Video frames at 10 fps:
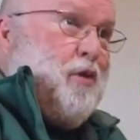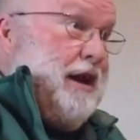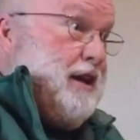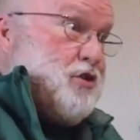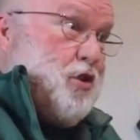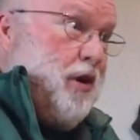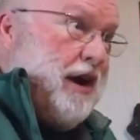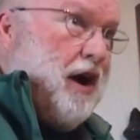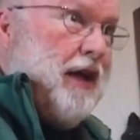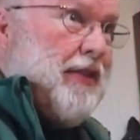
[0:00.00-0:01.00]
What is
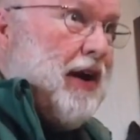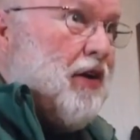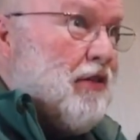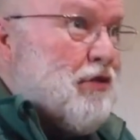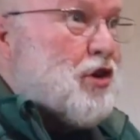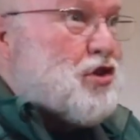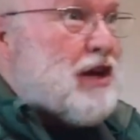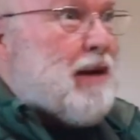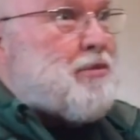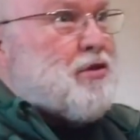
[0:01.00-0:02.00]
going on there in the first
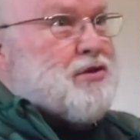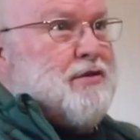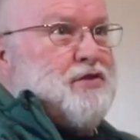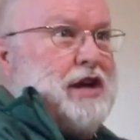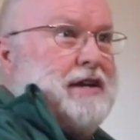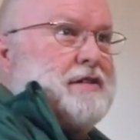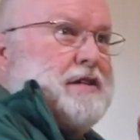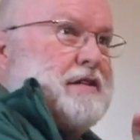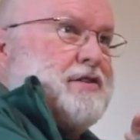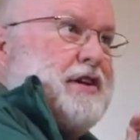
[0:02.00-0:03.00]
chapters of Genesis?